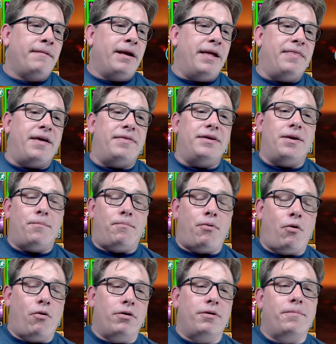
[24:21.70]
And then the
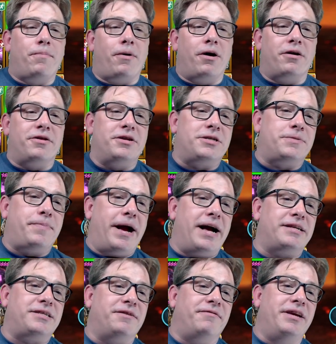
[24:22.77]
important part of this
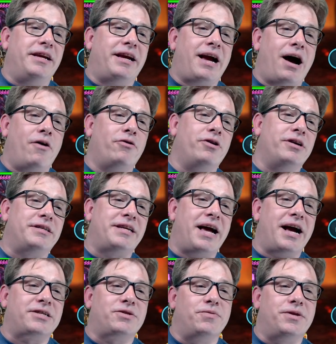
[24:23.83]
passive, he
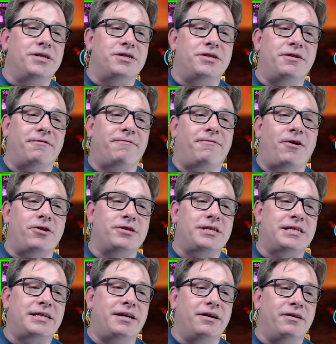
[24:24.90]
counterattacks with his default
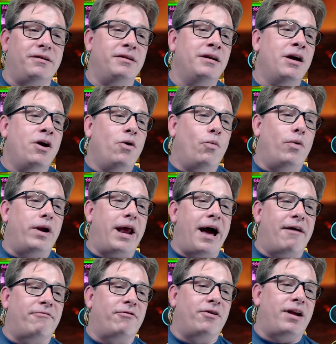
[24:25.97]
skill
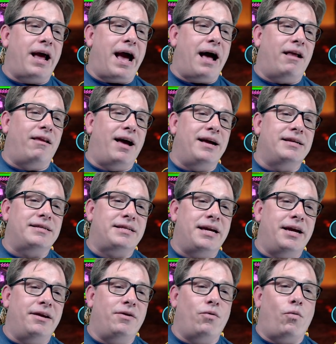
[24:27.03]
whenever an ally is
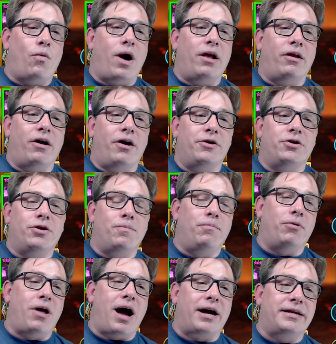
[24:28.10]
hit while under
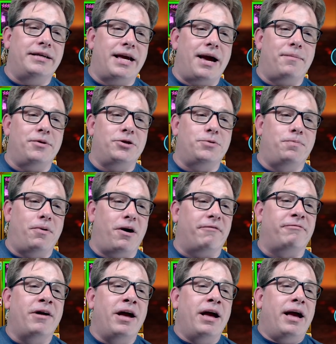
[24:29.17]
block damage buff.
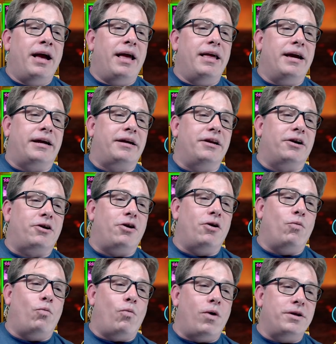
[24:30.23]
It can occur
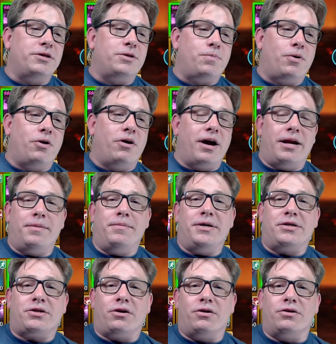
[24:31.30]
once per enemy
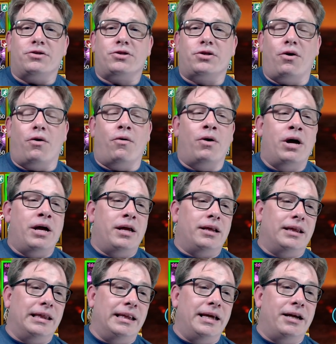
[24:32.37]
turn. So
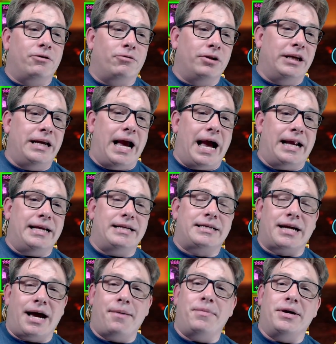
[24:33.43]
literally
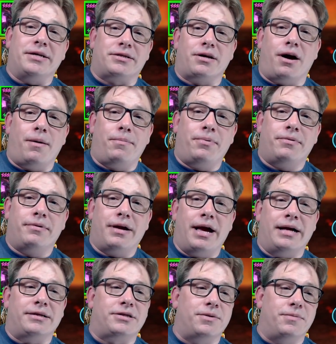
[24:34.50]
anytime it's up
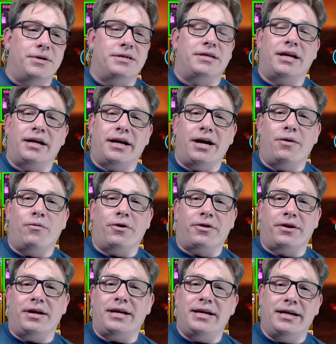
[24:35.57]
and somebody's getting hit with
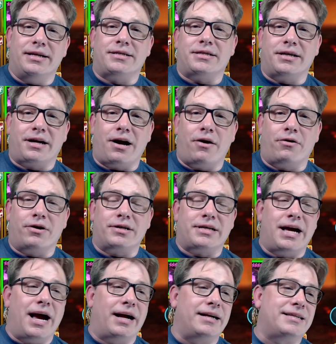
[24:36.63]
it, he gets to
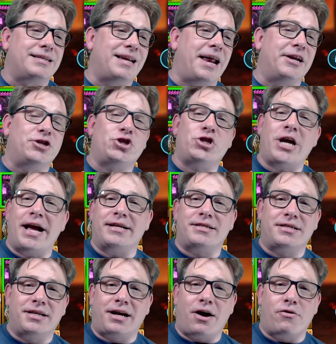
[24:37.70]
counterattack. It's not a chance
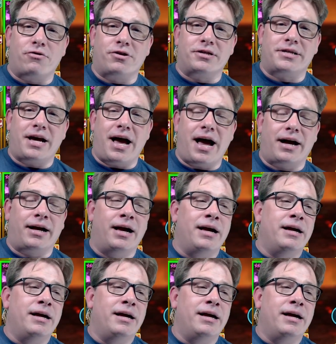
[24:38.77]
to counterattack.